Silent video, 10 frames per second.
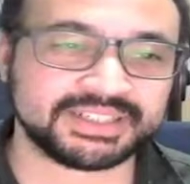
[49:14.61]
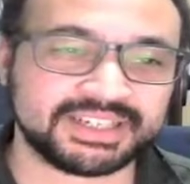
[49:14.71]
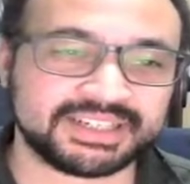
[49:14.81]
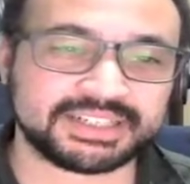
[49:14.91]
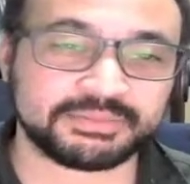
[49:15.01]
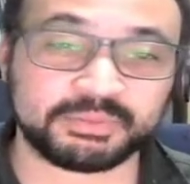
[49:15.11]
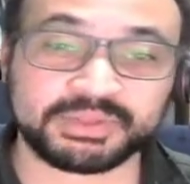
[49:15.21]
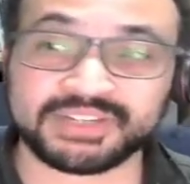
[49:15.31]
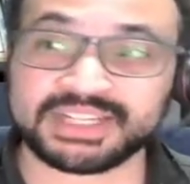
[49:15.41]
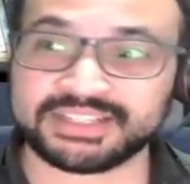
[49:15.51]
It would be really
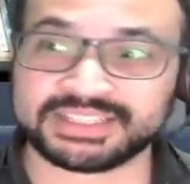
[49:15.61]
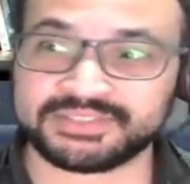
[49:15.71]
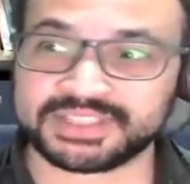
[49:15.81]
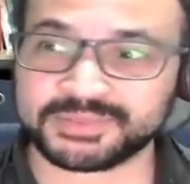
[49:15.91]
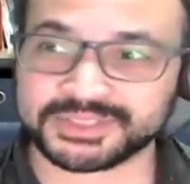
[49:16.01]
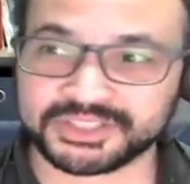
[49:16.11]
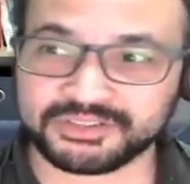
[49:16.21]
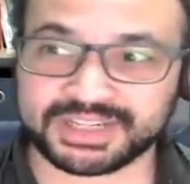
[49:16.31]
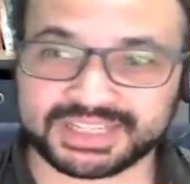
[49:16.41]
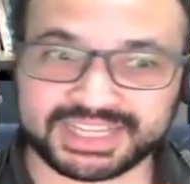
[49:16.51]
nice if this works
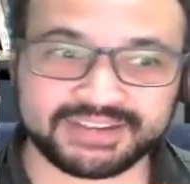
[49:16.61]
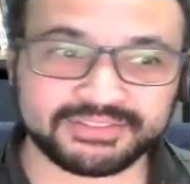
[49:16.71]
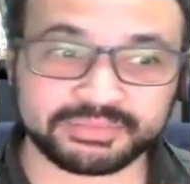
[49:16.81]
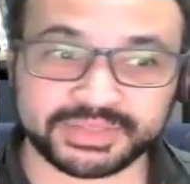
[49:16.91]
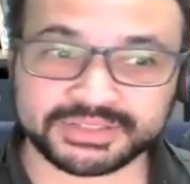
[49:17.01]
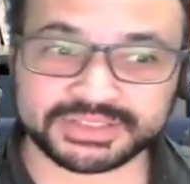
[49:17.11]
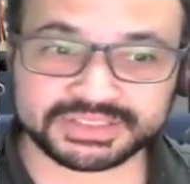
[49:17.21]
correctly out of the box.